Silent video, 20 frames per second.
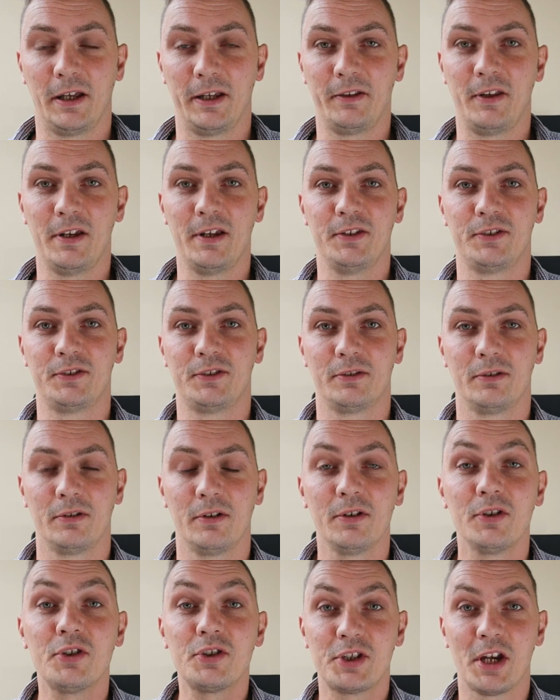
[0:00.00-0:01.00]
like this,
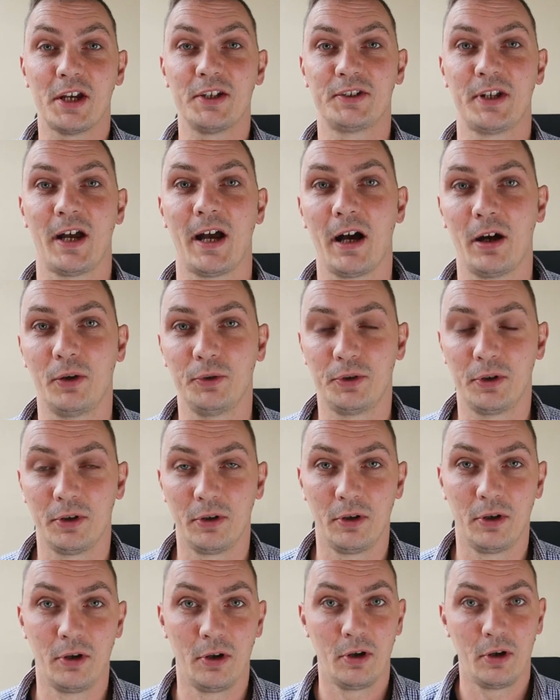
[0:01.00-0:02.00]
chest out,
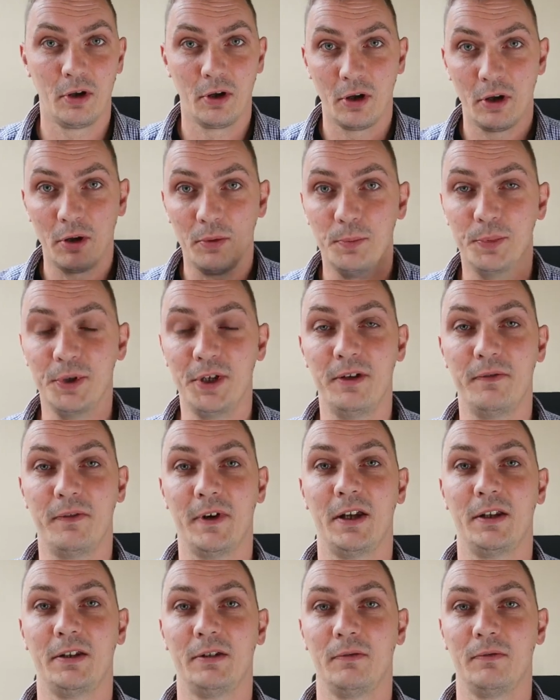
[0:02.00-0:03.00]
breathe
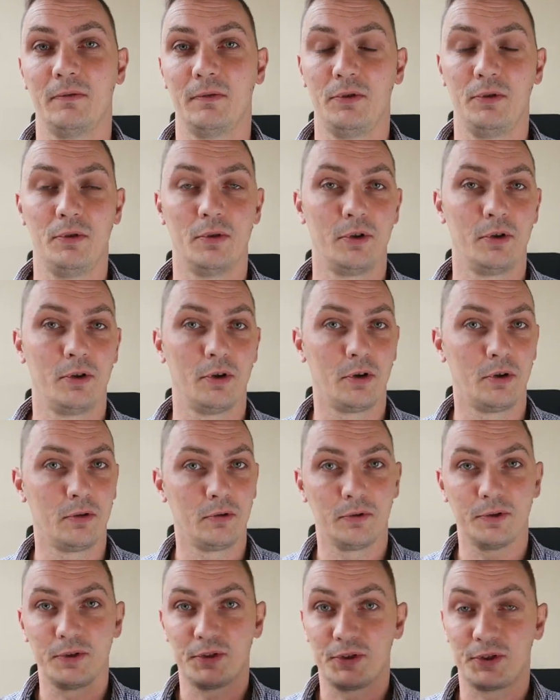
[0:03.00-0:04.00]
in, you're
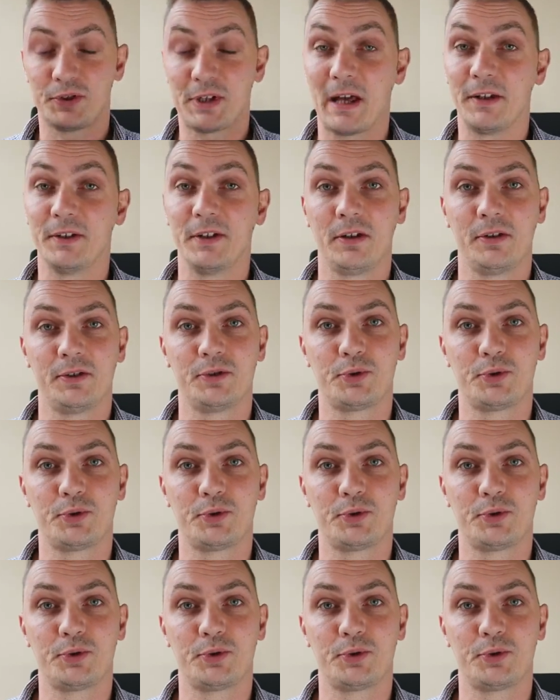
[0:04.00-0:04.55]
standing